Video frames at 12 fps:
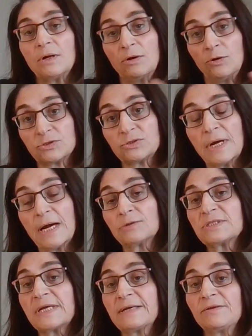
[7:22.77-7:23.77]
also
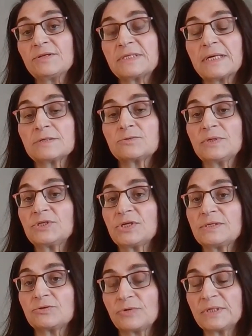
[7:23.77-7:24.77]
outside the cells, which
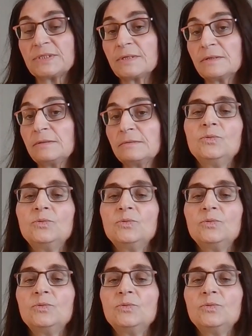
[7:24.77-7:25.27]
is critical,